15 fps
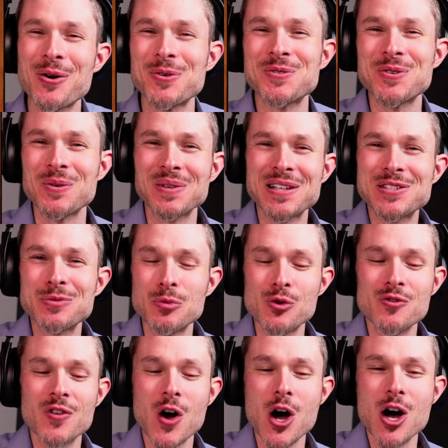So let's
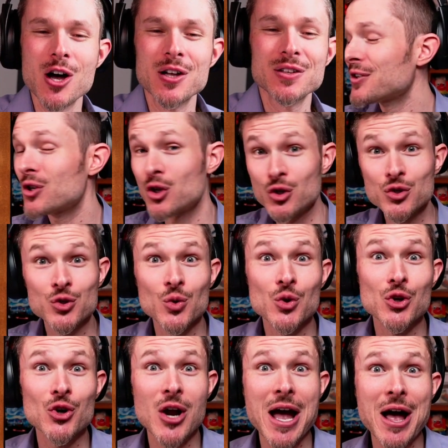move on to
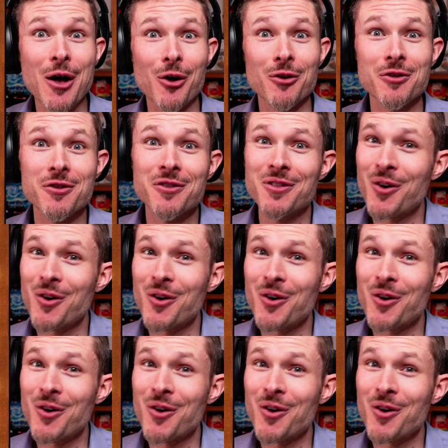your health.